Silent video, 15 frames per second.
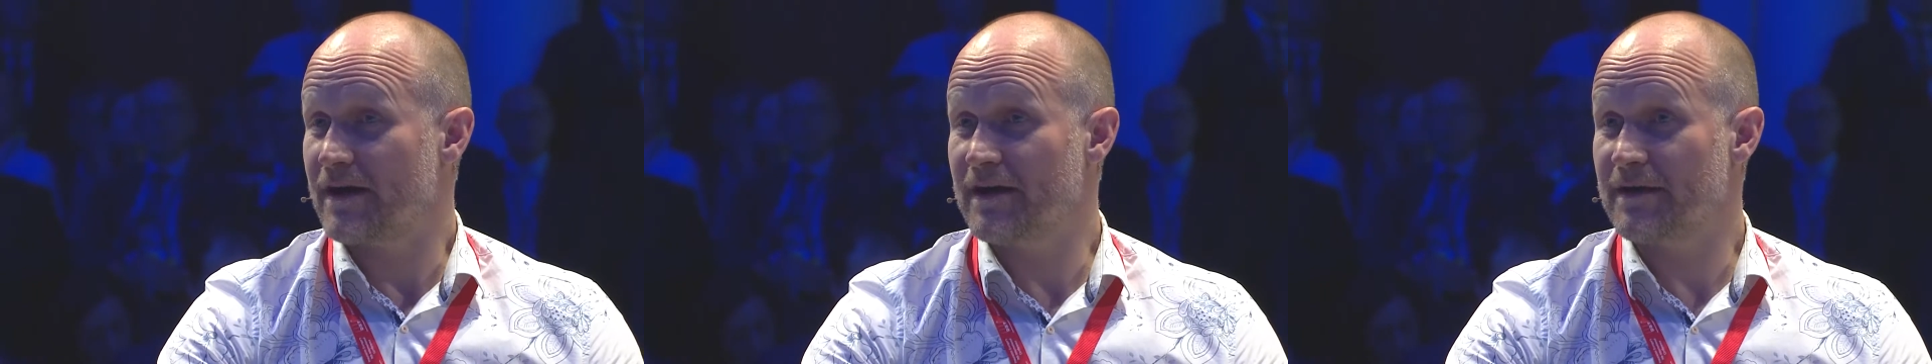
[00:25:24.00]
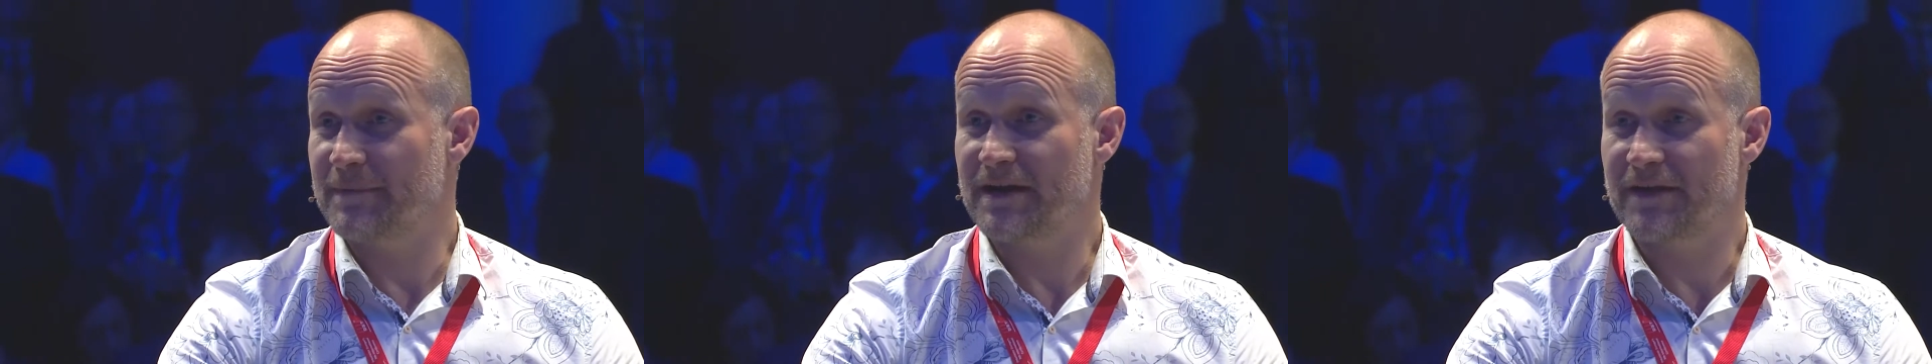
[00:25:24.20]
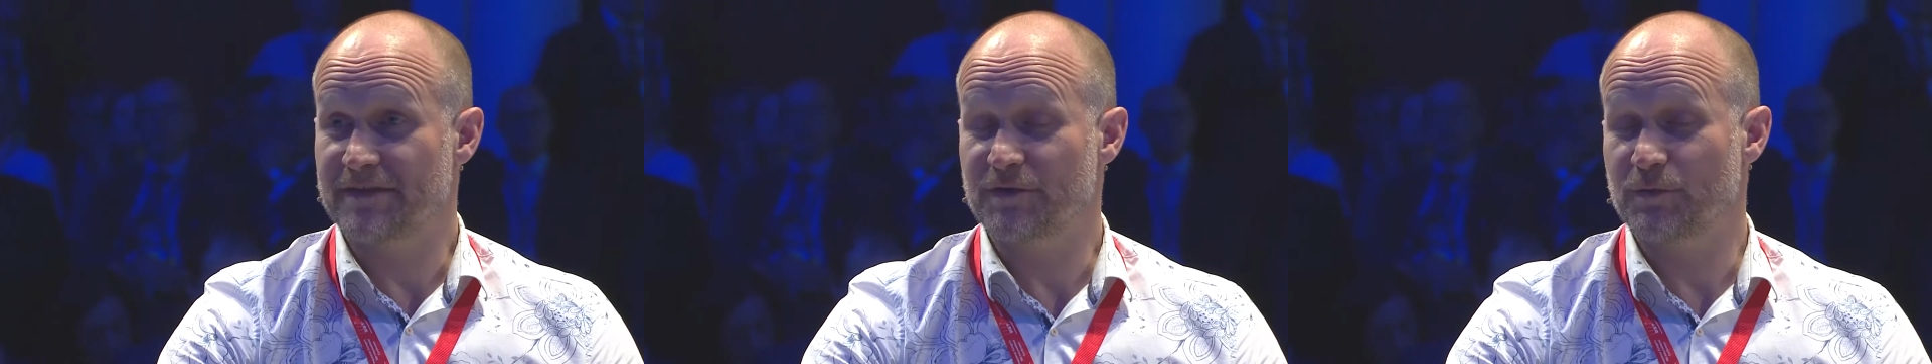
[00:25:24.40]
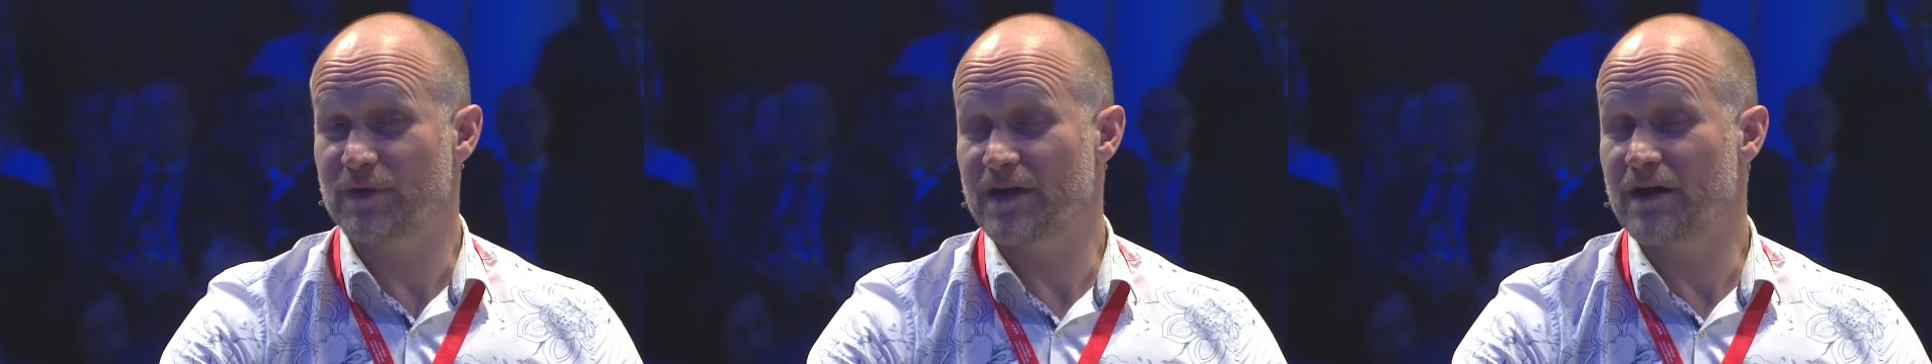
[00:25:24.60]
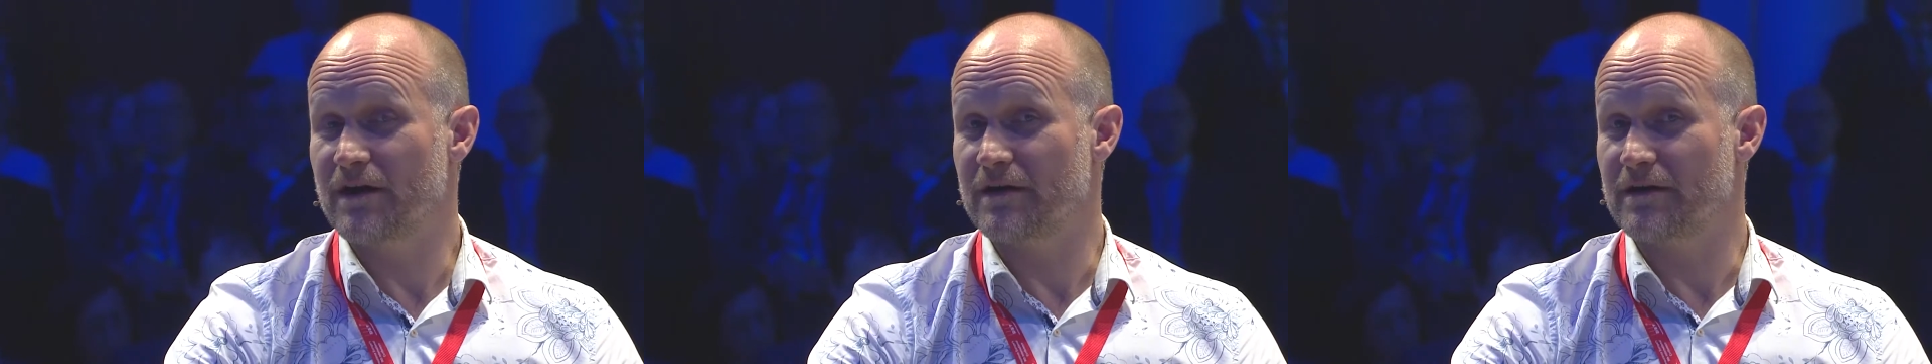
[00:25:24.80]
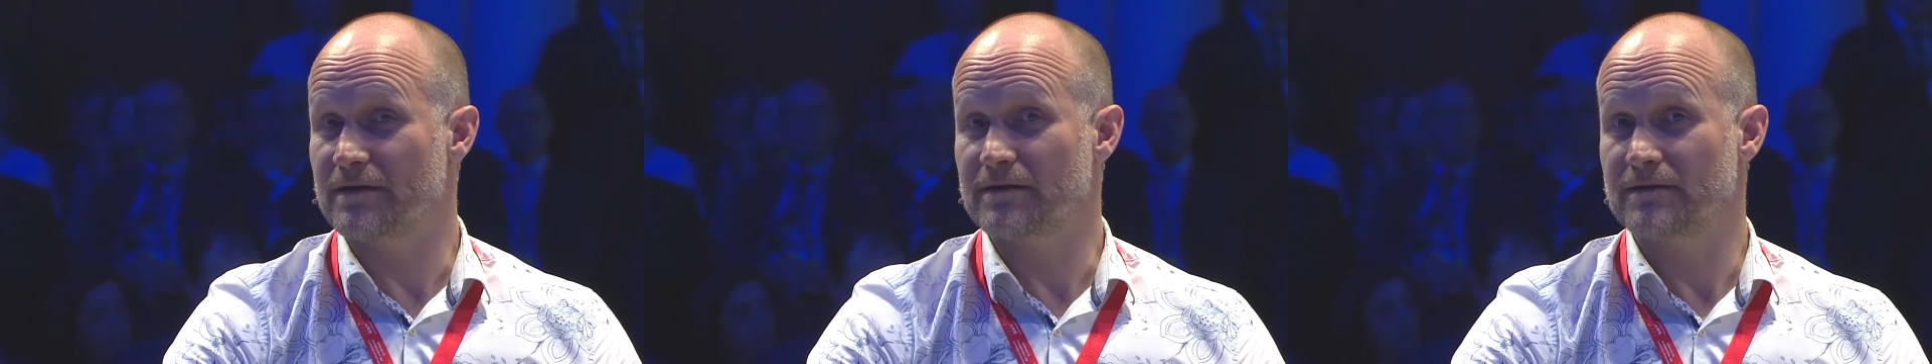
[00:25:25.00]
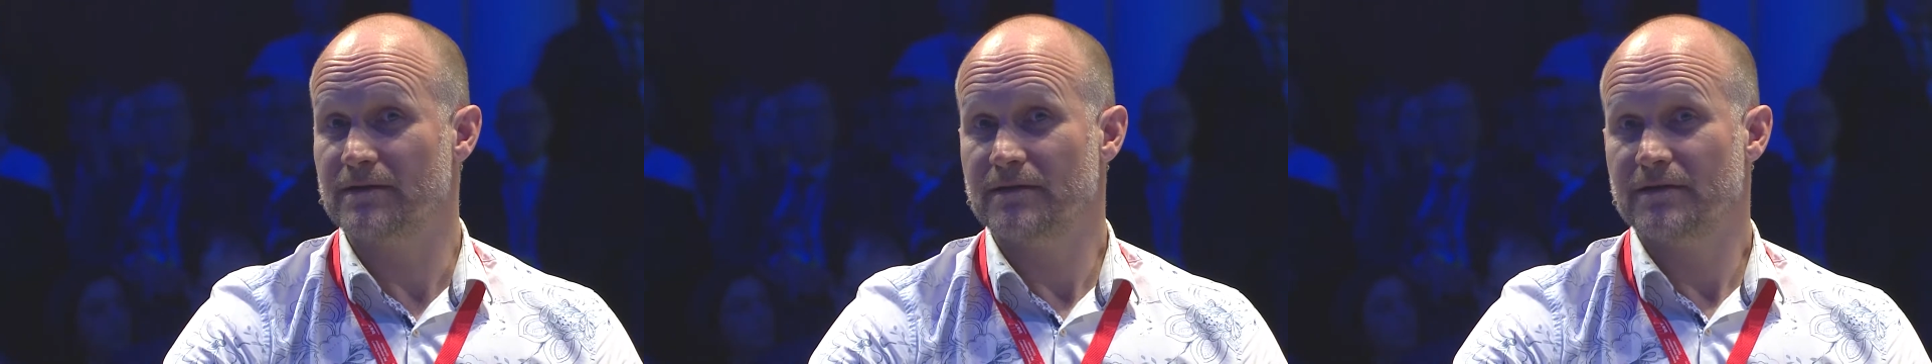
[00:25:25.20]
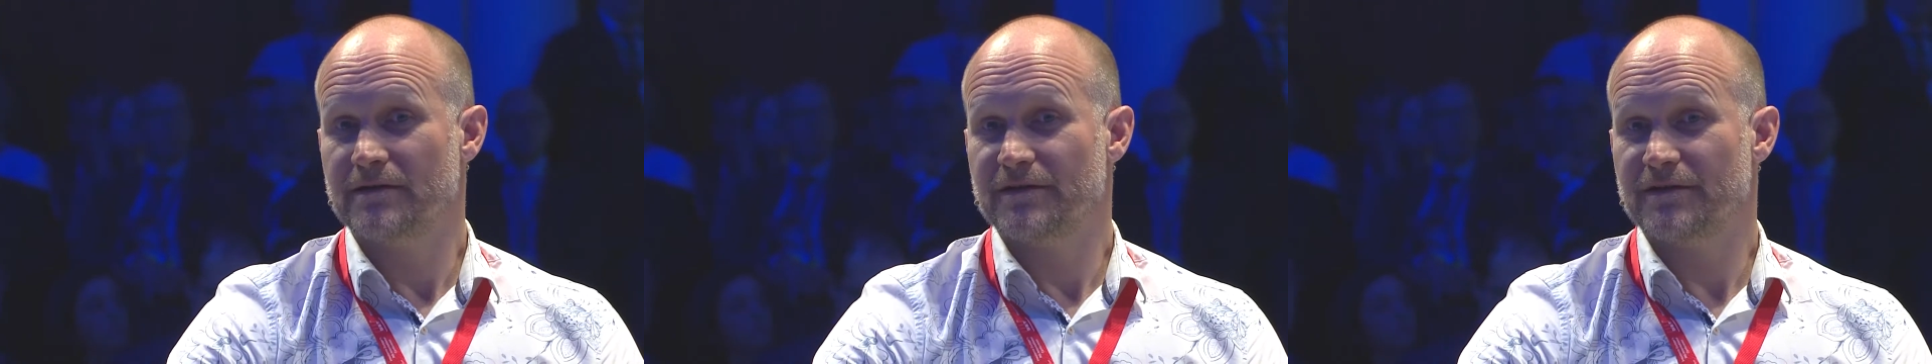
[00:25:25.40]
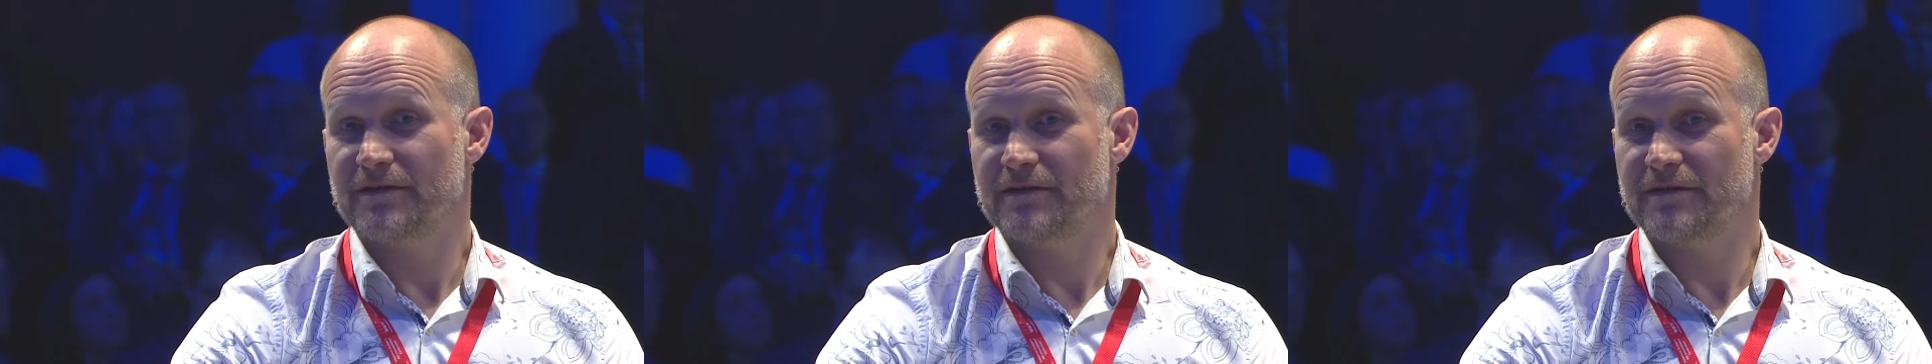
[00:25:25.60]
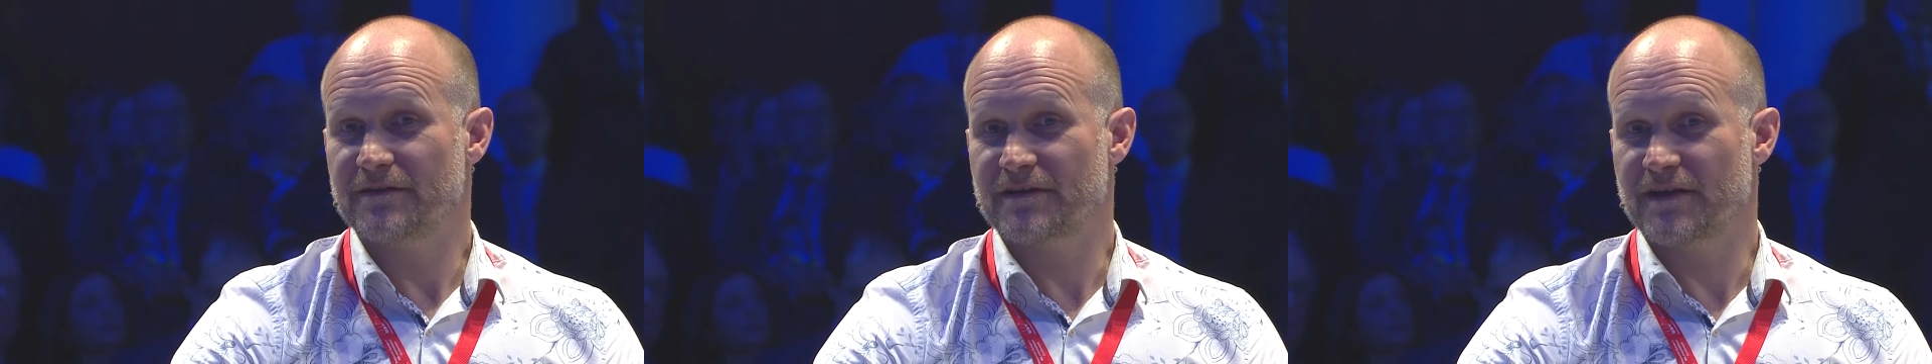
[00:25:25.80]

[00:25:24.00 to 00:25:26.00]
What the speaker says: I mean, I think we are the